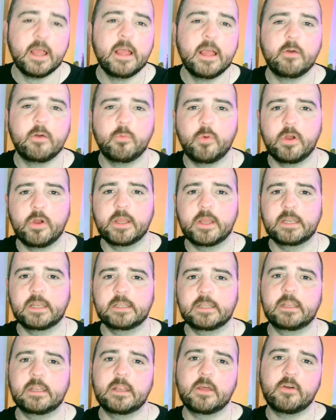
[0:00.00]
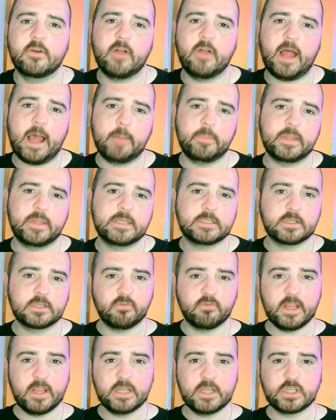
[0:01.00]
Where you get into the other app
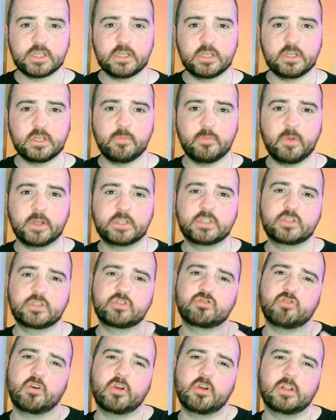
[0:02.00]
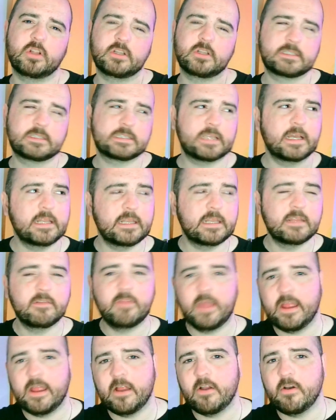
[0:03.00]
integration, you might struggle slightly
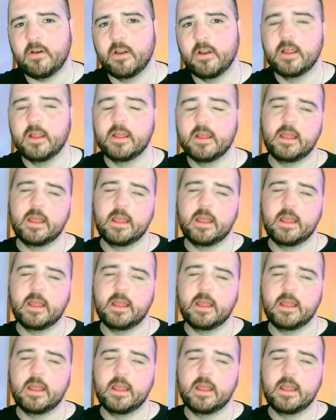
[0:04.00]
there,